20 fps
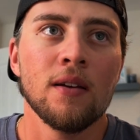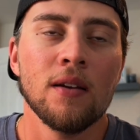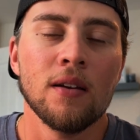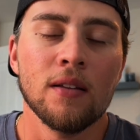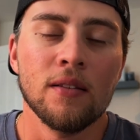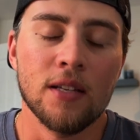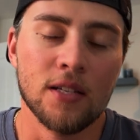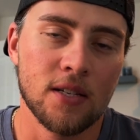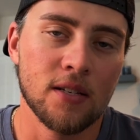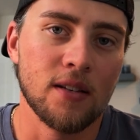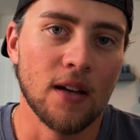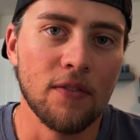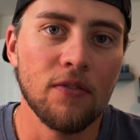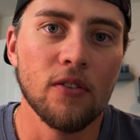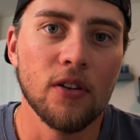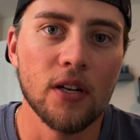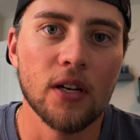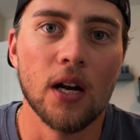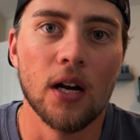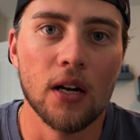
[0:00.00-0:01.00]
this is
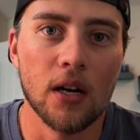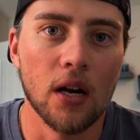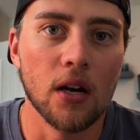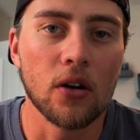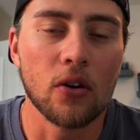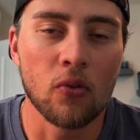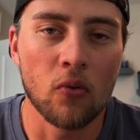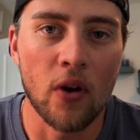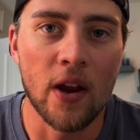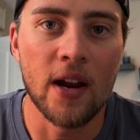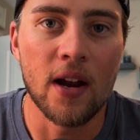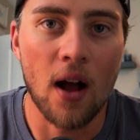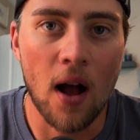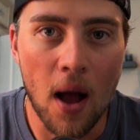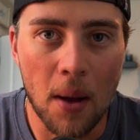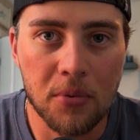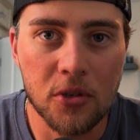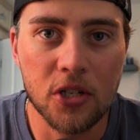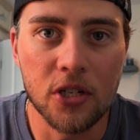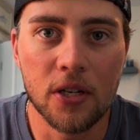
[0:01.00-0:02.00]
definitely a great
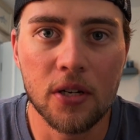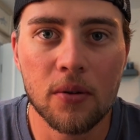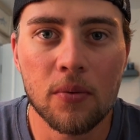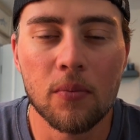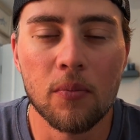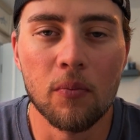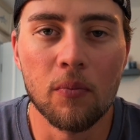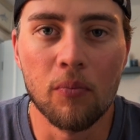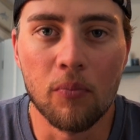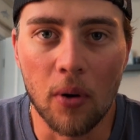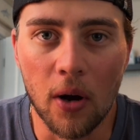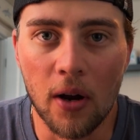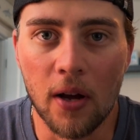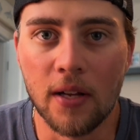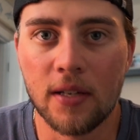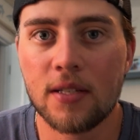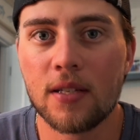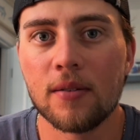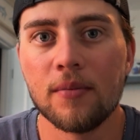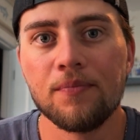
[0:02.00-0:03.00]
option,
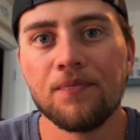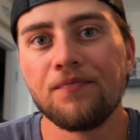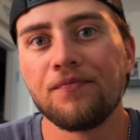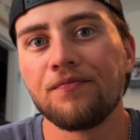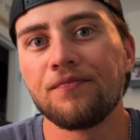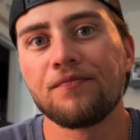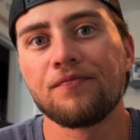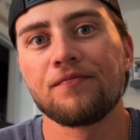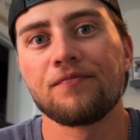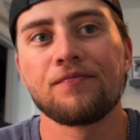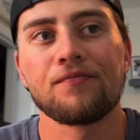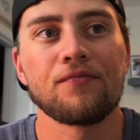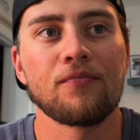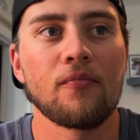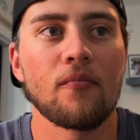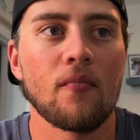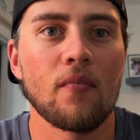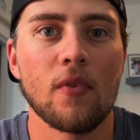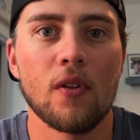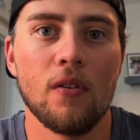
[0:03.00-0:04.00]
but
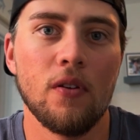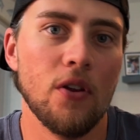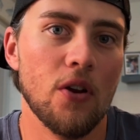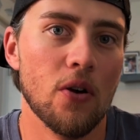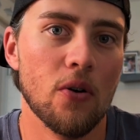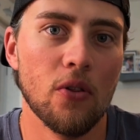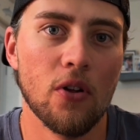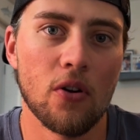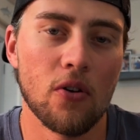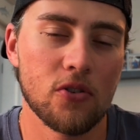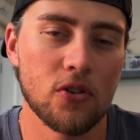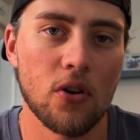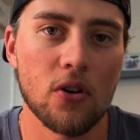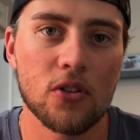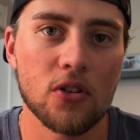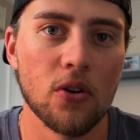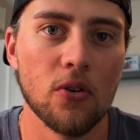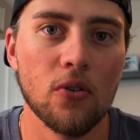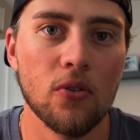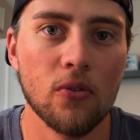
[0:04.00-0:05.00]
you know, there is
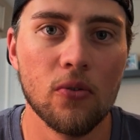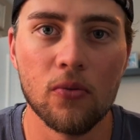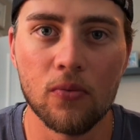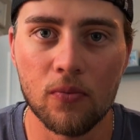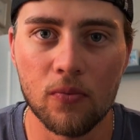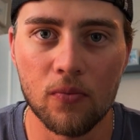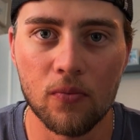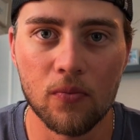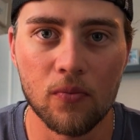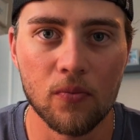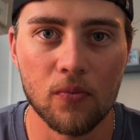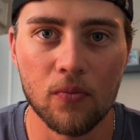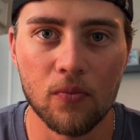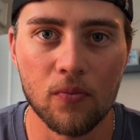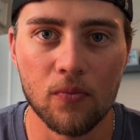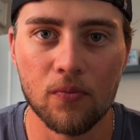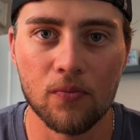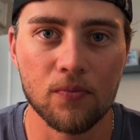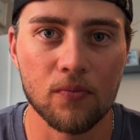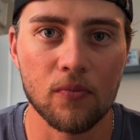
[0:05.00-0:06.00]
also
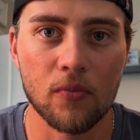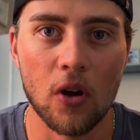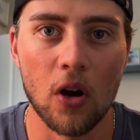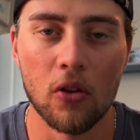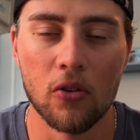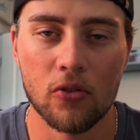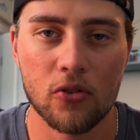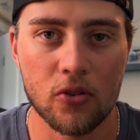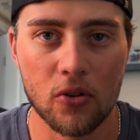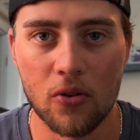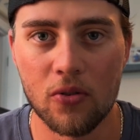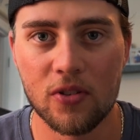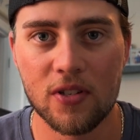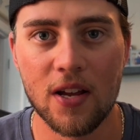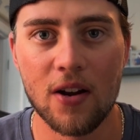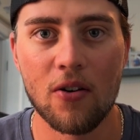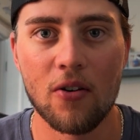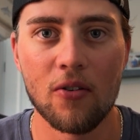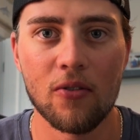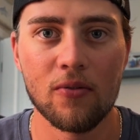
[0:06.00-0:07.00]
other drones that
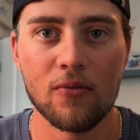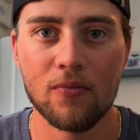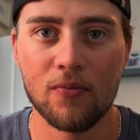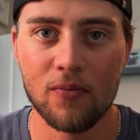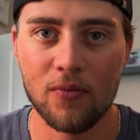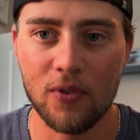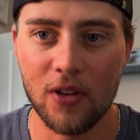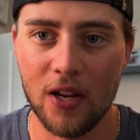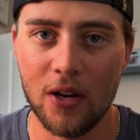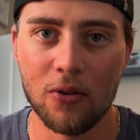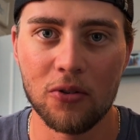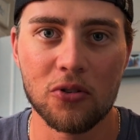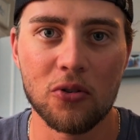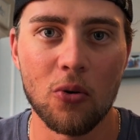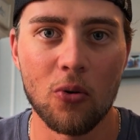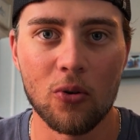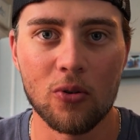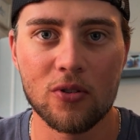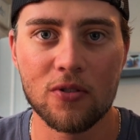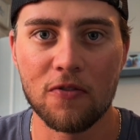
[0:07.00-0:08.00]
aren't geared
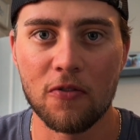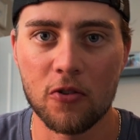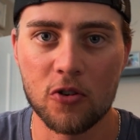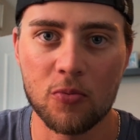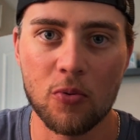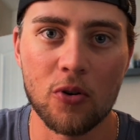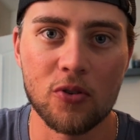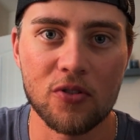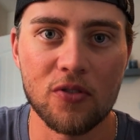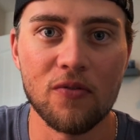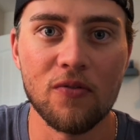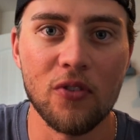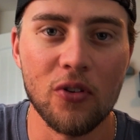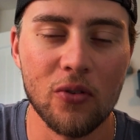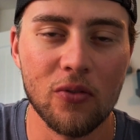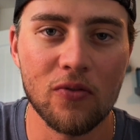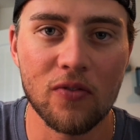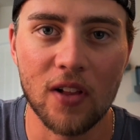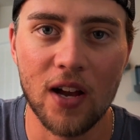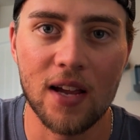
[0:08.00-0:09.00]
towards first-person view
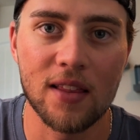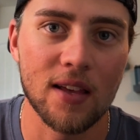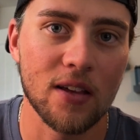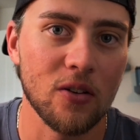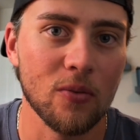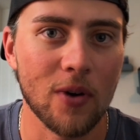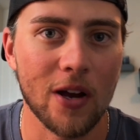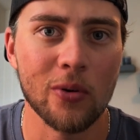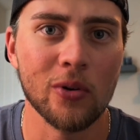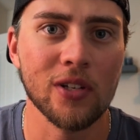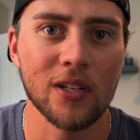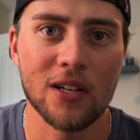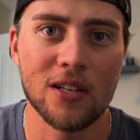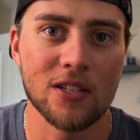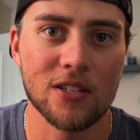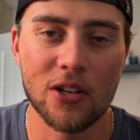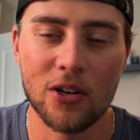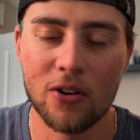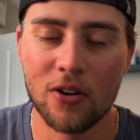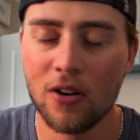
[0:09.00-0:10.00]
flight that you might want to
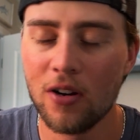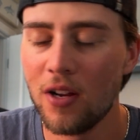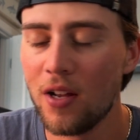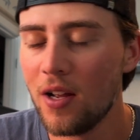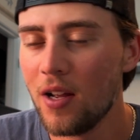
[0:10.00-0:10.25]
consider.